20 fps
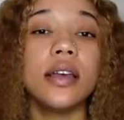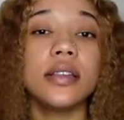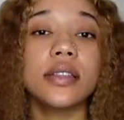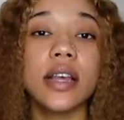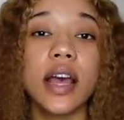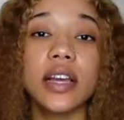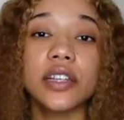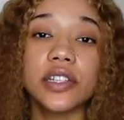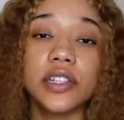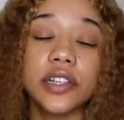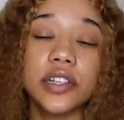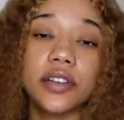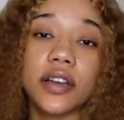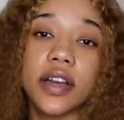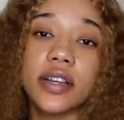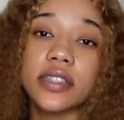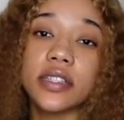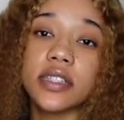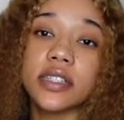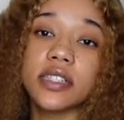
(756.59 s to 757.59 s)
It's actually
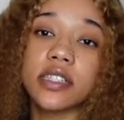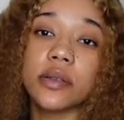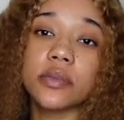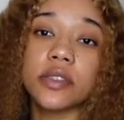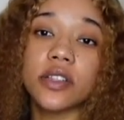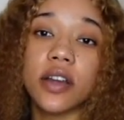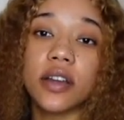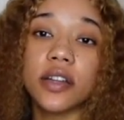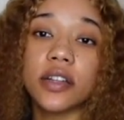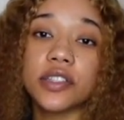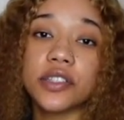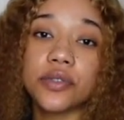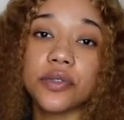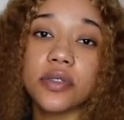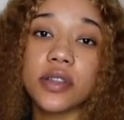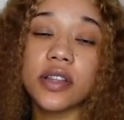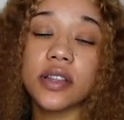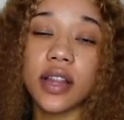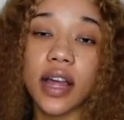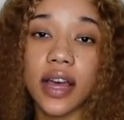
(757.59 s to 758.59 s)
crazy because I'm starting to
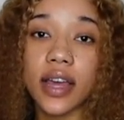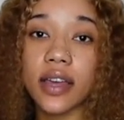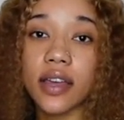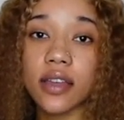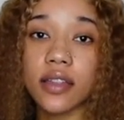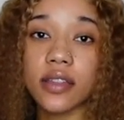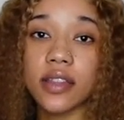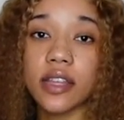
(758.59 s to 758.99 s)
really like